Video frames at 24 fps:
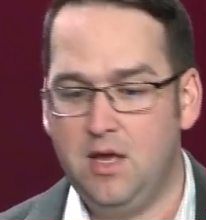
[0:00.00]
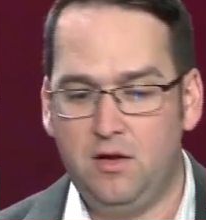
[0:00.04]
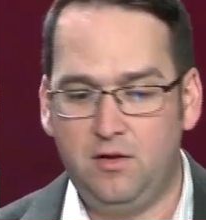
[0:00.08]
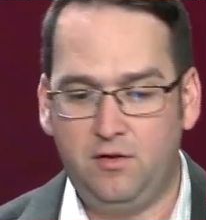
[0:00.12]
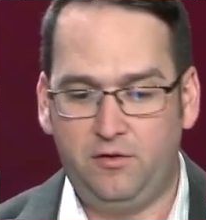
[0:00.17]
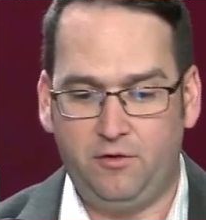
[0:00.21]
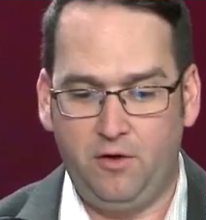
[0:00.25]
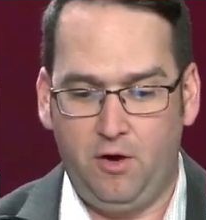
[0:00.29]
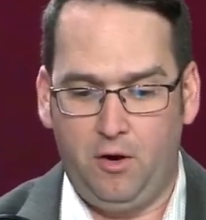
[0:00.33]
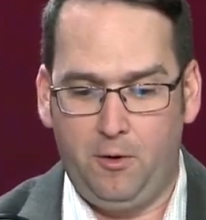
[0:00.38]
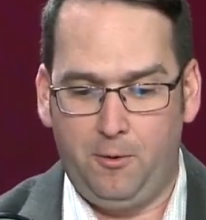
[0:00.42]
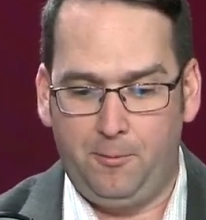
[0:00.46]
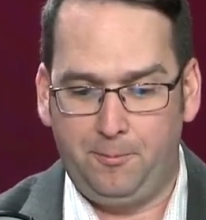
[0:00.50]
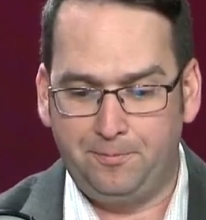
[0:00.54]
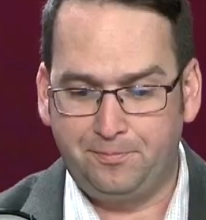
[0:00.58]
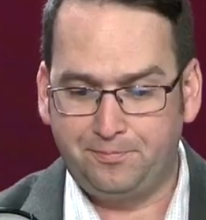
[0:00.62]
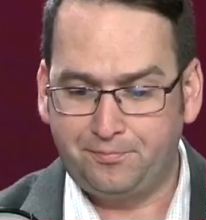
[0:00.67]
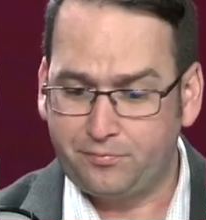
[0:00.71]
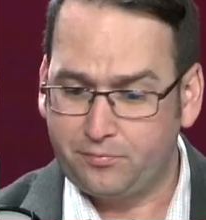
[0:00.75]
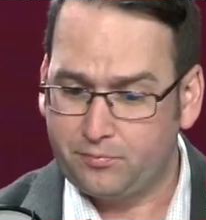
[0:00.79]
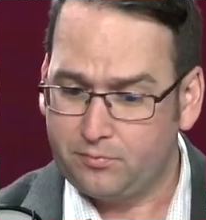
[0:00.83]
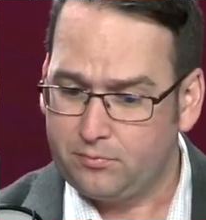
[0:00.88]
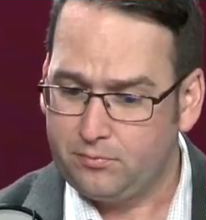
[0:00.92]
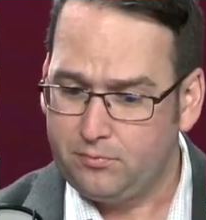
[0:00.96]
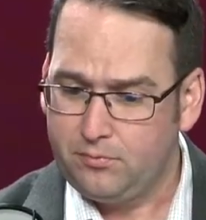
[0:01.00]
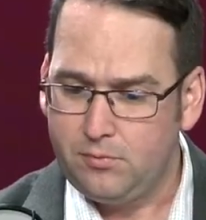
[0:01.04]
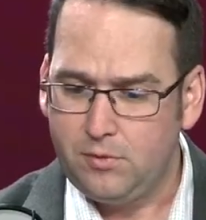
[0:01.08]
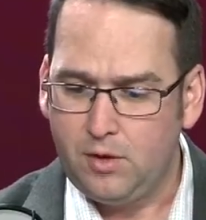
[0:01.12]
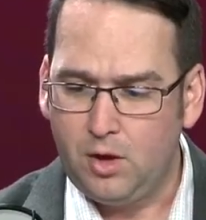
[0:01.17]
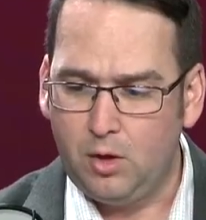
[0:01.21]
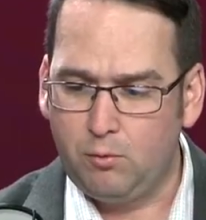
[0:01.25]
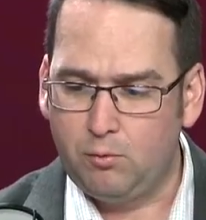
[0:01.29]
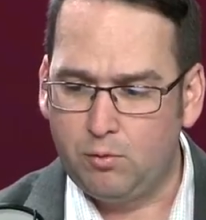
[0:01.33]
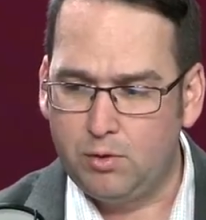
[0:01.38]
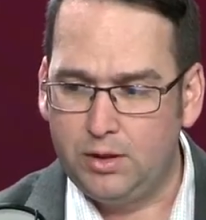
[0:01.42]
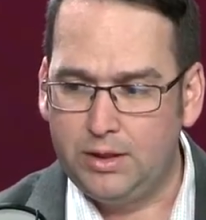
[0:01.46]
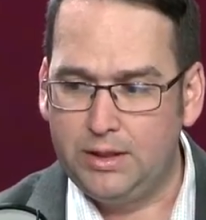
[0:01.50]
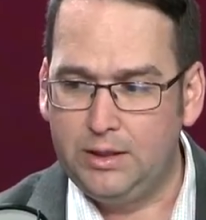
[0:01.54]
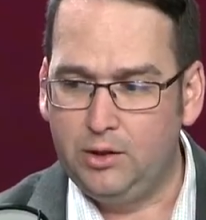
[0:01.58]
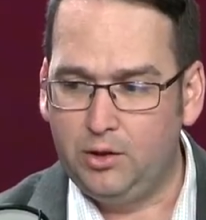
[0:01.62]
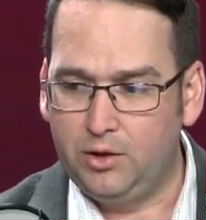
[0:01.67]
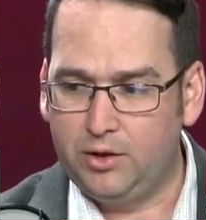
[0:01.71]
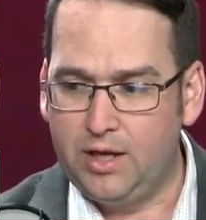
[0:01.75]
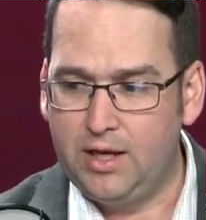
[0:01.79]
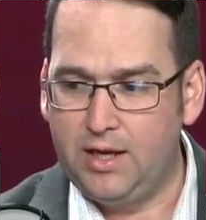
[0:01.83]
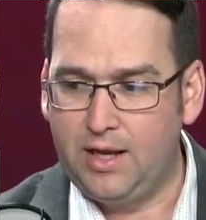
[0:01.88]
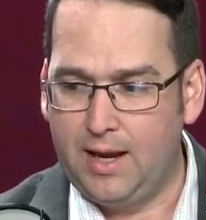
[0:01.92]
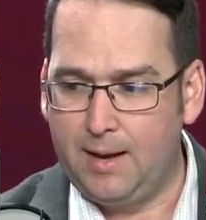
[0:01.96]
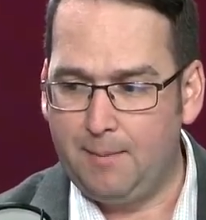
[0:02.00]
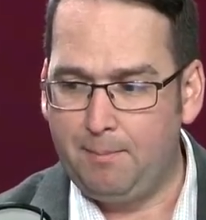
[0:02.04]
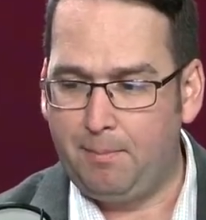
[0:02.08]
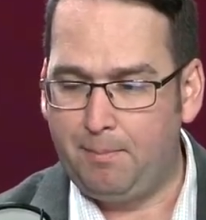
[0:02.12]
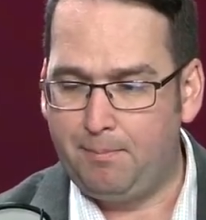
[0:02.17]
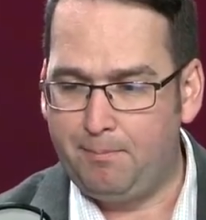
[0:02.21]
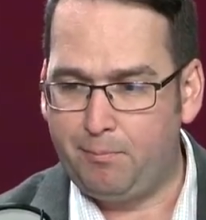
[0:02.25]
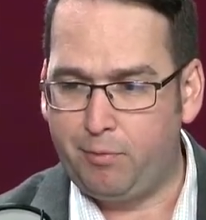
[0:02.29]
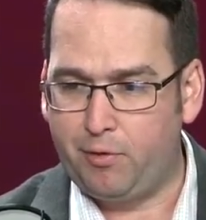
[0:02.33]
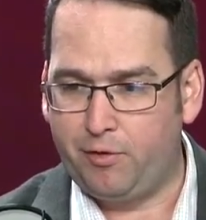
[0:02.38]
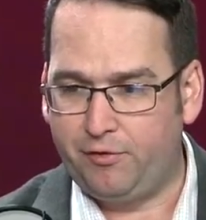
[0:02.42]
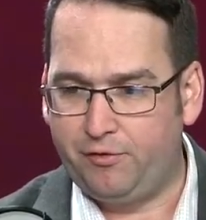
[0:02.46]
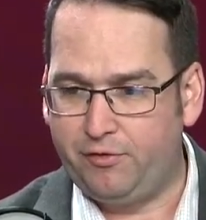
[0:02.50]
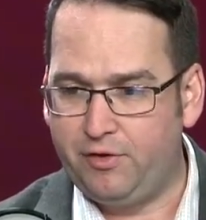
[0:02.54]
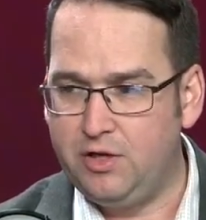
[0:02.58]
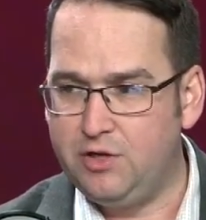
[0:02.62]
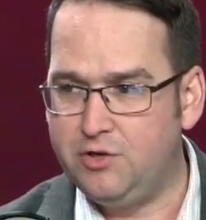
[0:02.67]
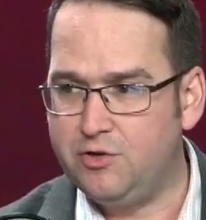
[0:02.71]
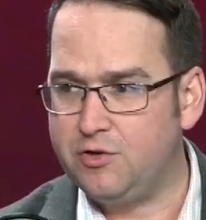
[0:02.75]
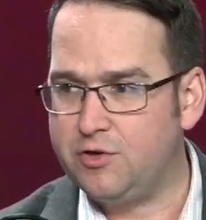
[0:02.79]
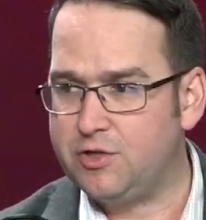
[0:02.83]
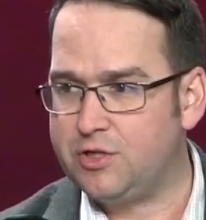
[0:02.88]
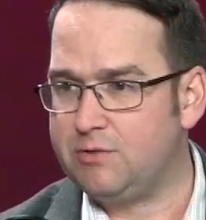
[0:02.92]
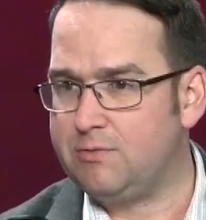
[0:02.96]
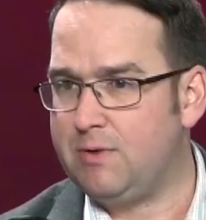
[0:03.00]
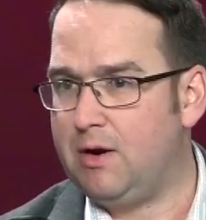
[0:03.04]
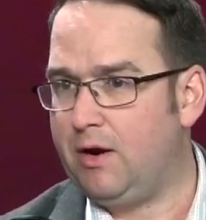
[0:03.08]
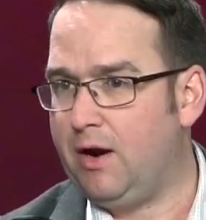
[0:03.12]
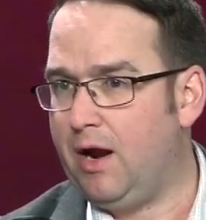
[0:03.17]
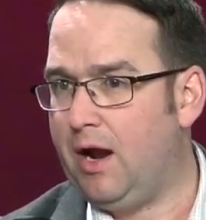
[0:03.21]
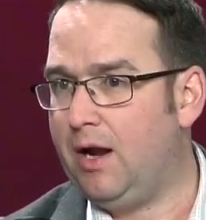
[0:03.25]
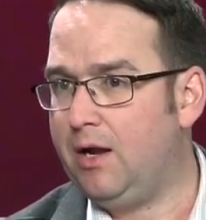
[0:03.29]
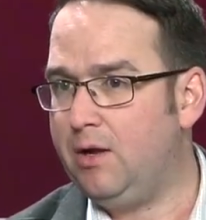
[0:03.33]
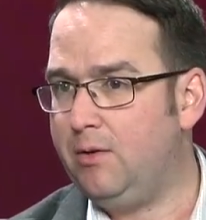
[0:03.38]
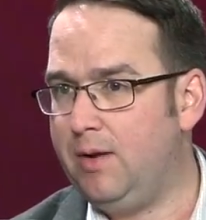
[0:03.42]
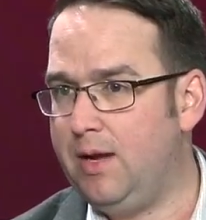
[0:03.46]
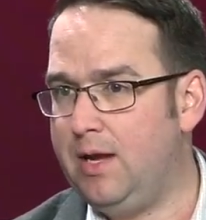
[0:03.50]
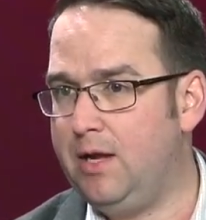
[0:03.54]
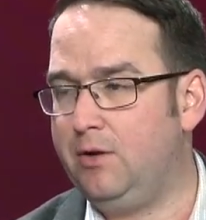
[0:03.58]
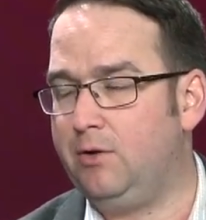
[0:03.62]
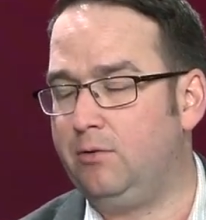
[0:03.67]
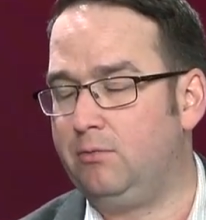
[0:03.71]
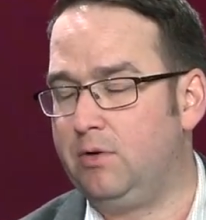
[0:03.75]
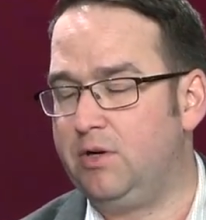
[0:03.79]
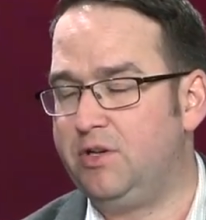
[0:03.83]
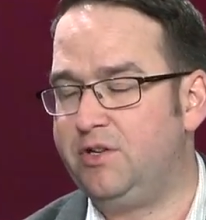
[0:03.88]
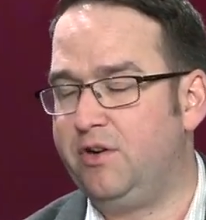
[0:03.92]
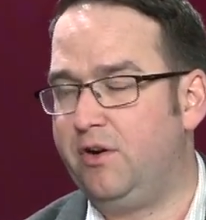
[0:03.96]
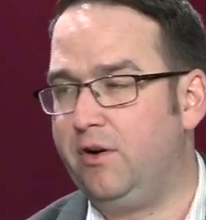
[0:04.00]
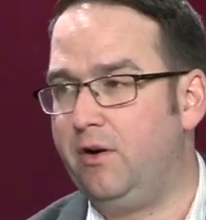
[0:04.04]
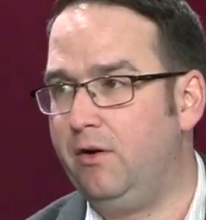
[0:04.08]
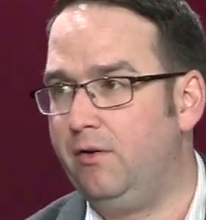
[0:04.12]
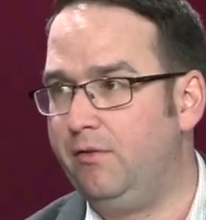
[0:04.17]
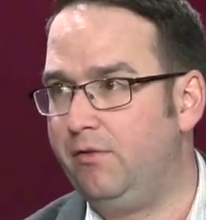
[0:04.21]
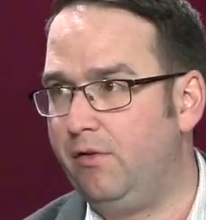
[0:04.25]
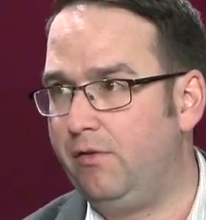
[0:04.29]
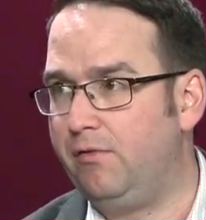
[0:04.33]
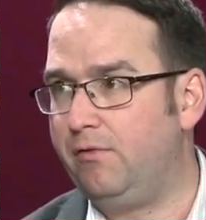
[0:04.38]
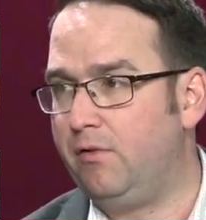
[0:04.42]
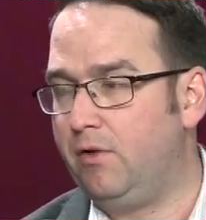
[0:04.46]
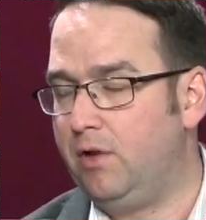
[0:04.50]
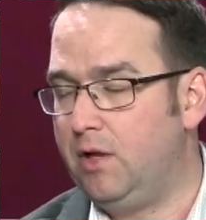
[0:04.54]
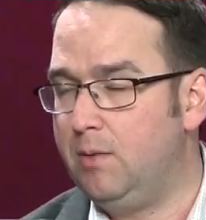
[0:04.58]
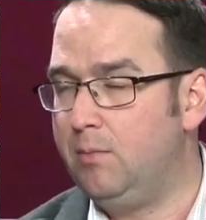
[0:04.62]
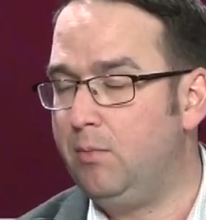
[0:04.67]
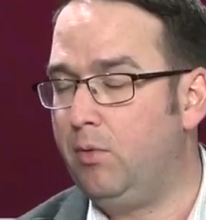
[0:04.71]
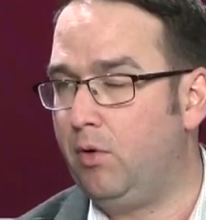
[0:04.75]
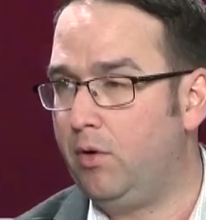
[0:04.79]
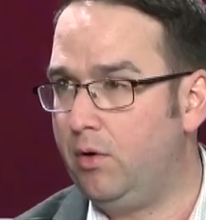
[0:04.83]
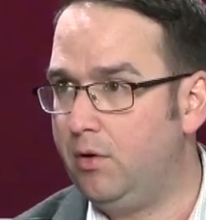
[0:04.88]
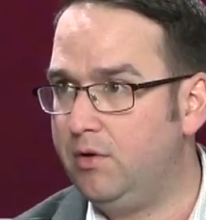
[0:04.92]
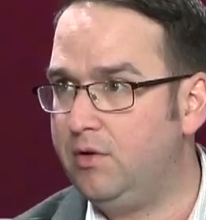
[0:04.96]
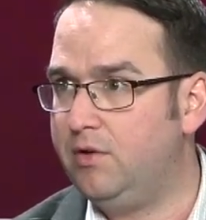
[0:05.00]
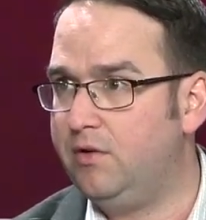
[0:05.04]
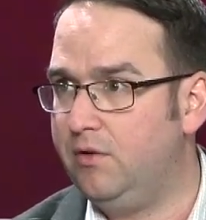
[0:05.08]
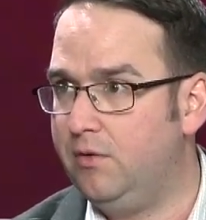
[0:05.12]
So really looking at procedures around how you handle returns is really important.